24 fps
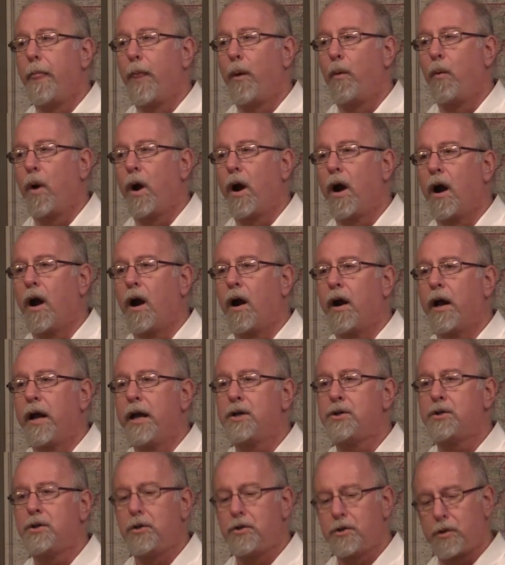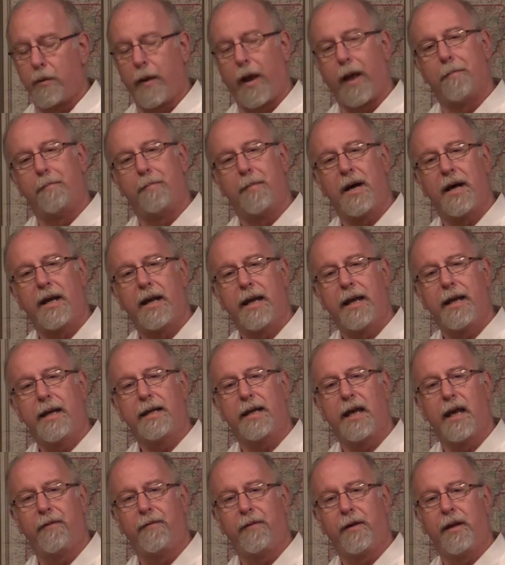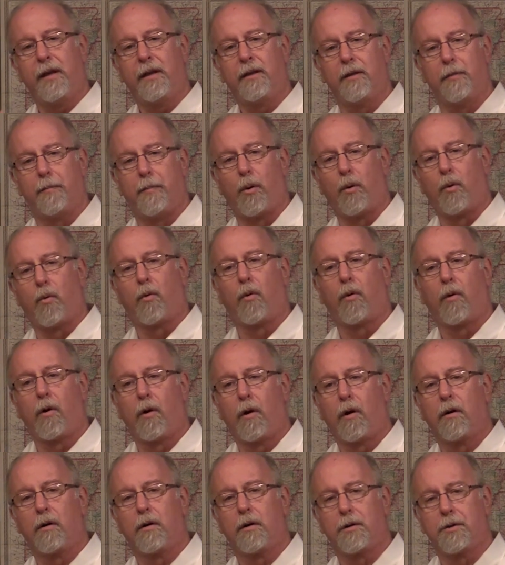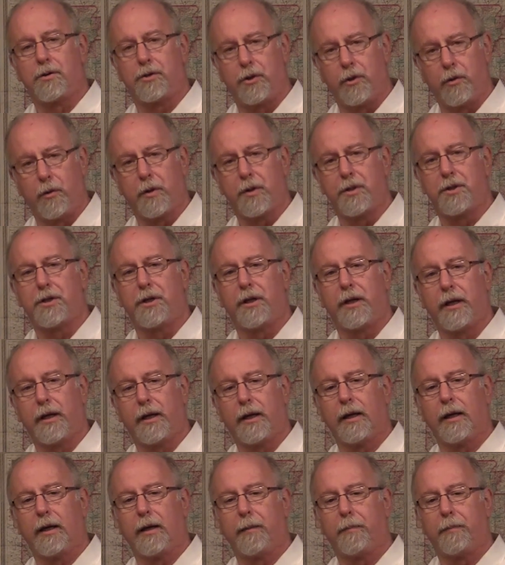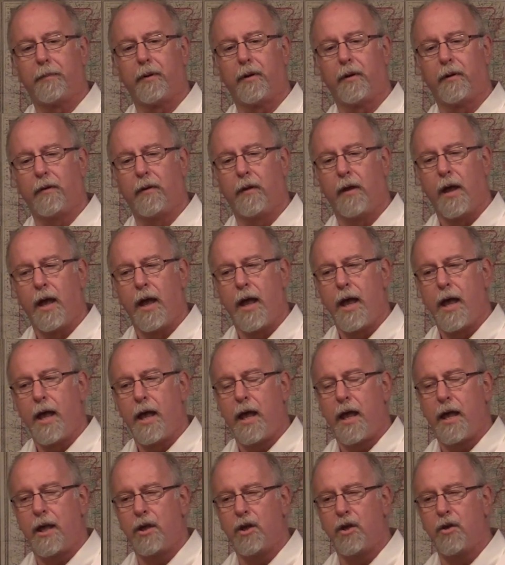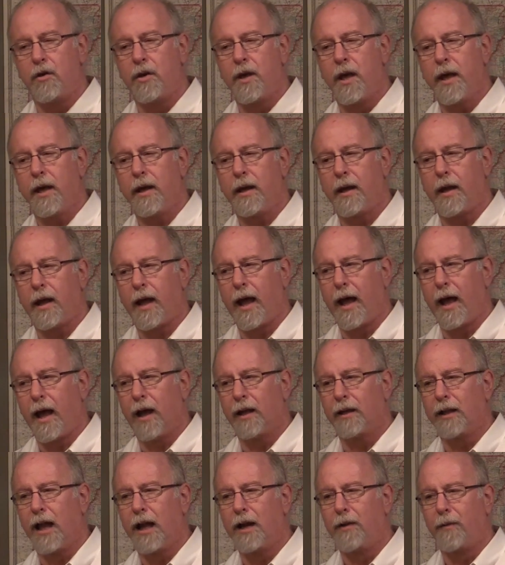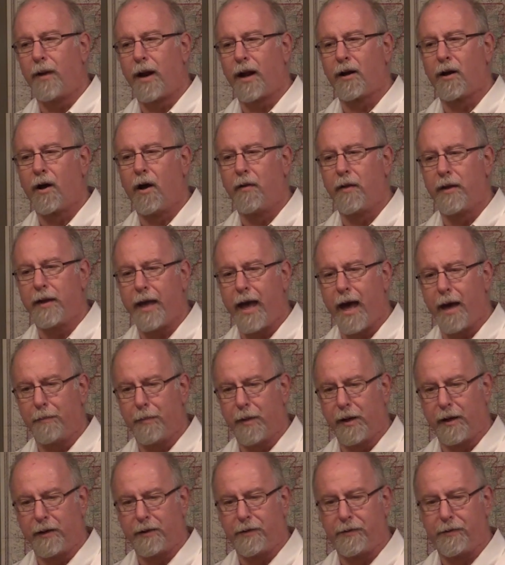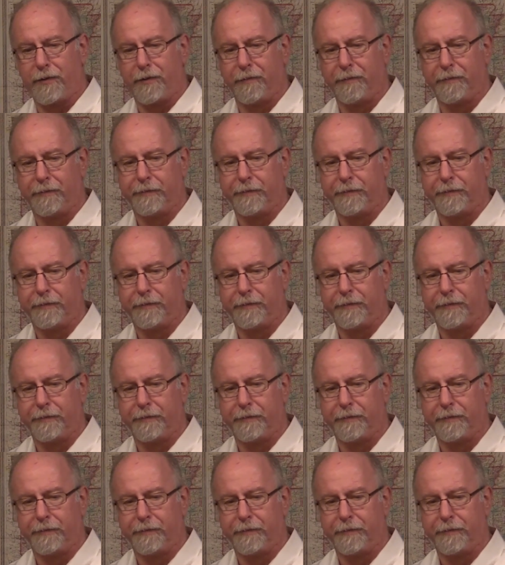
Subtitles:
where issues around money, giving, the poor, stewardship, you get a lot of what I call the yeah buts.